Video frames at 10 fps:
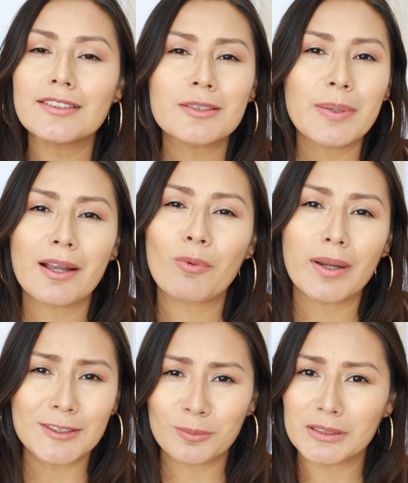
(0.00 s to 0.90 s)
used to pack
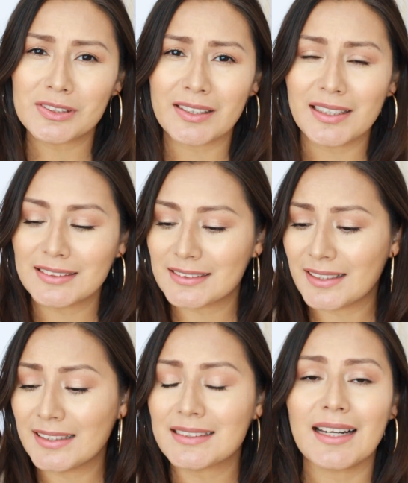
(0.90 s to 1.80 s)
way too much things
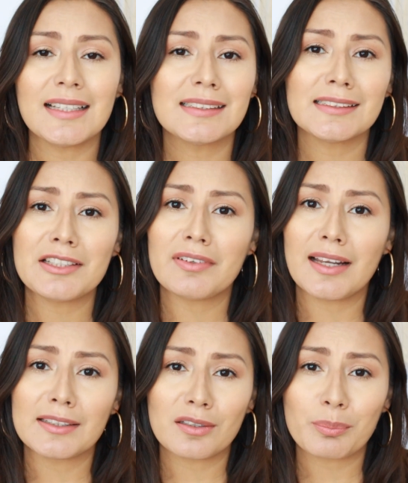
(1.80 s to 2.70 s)
that I didn't
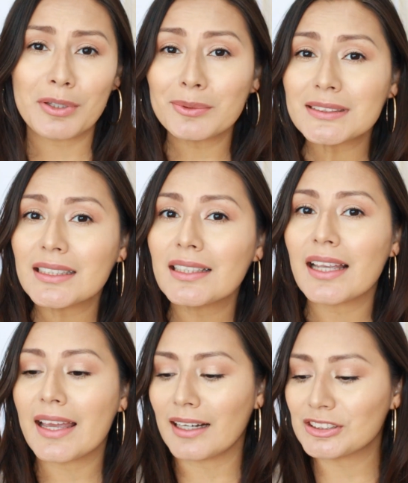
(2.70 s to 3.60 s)
even end up
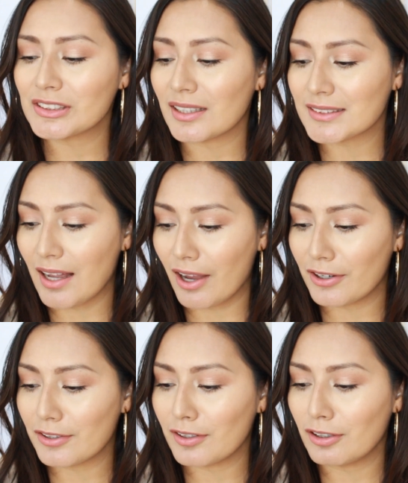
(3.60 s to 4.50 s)
using, and I just got
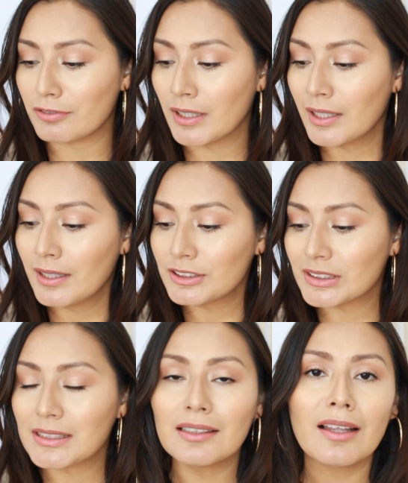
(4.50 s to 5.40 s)
tired of
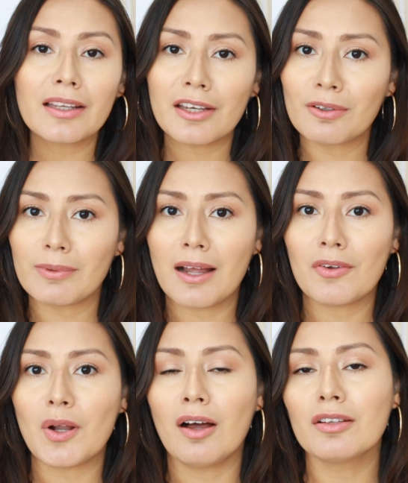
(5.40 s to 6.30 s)
just lugging
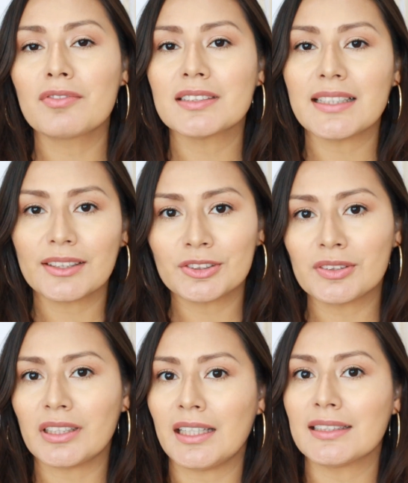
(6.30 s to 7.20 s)
around all of this extra
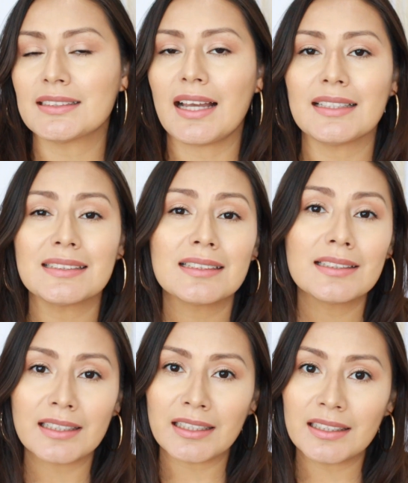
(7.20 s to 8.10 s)
things that I
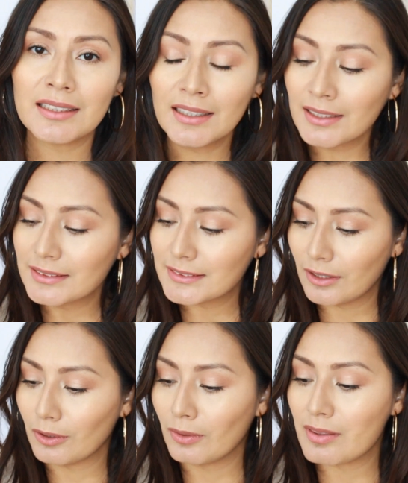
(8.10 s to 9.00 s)
didn't need.
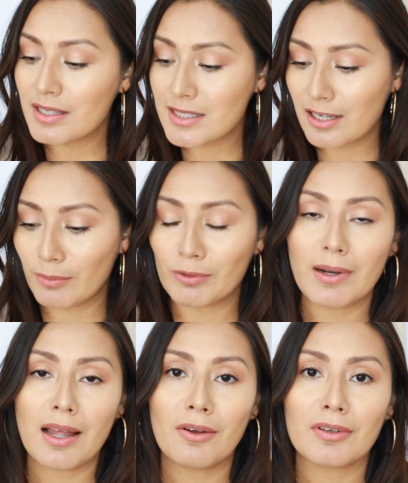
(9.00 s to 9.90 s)
So this time
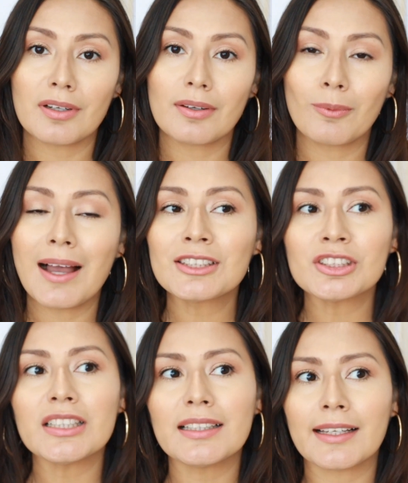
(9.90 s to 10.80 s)
around, well
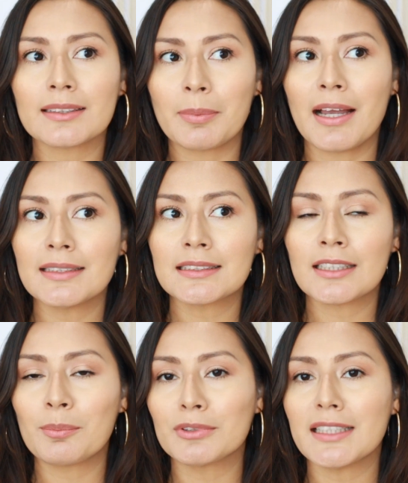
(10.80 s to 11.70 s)
actually like the past
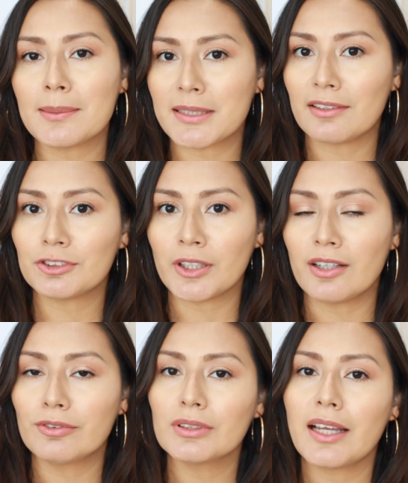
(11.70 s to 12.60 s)
couple times that I've
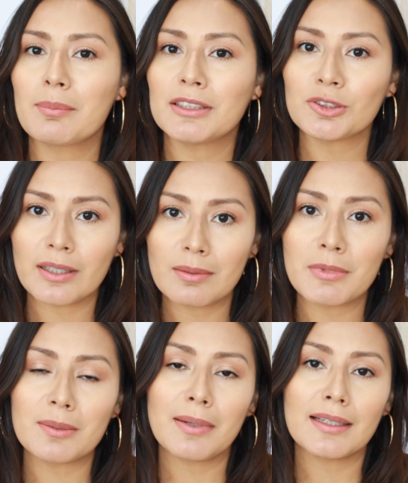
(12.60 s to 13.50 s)
traveled, I've been trying to
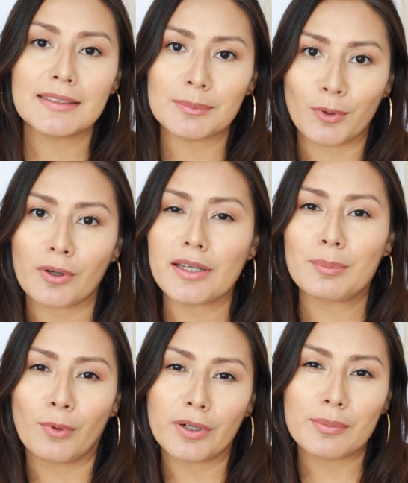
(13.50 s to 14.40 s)
minimize more and
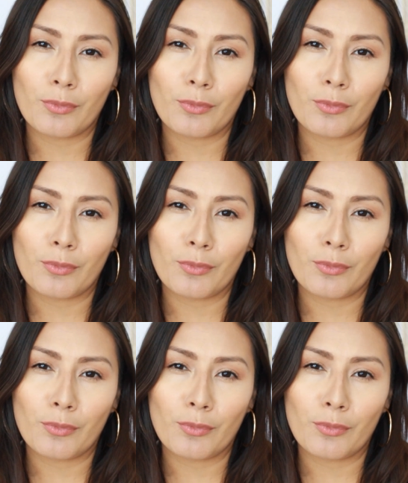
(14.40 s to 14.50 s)
more,